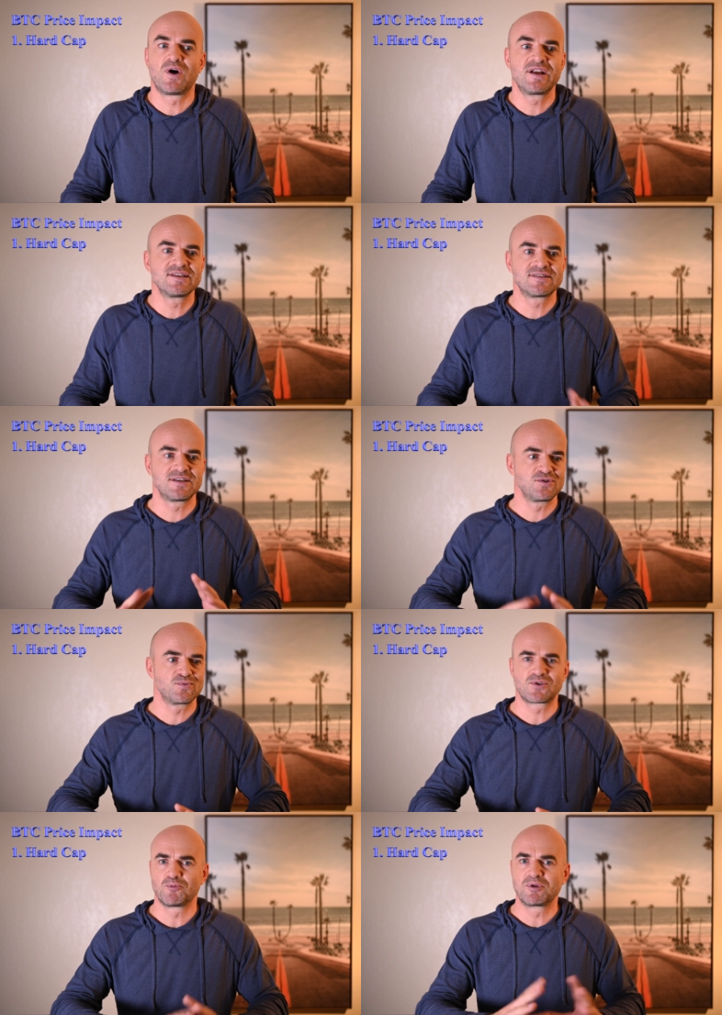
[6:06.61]
One is that you
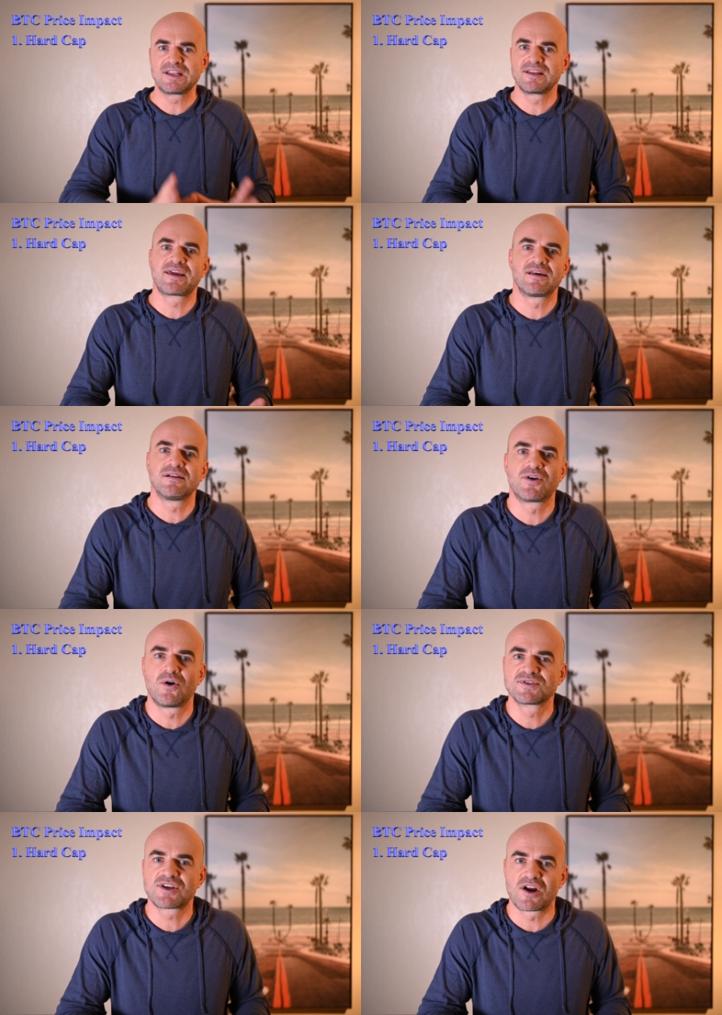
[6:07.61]
would completely kill the
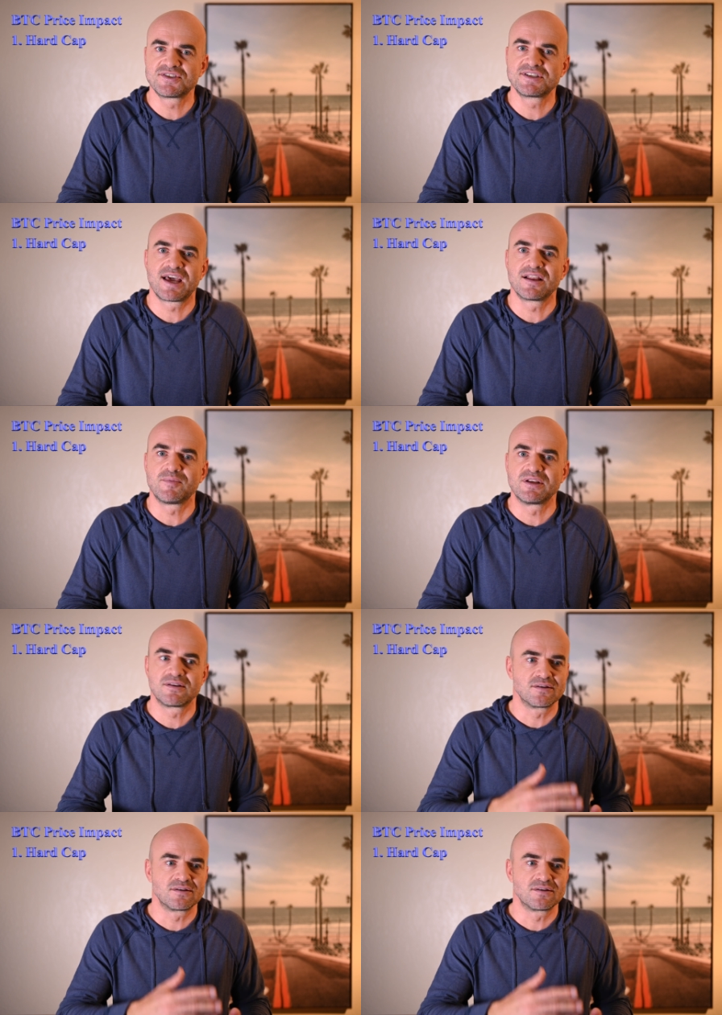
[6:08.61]
whole scarcity element.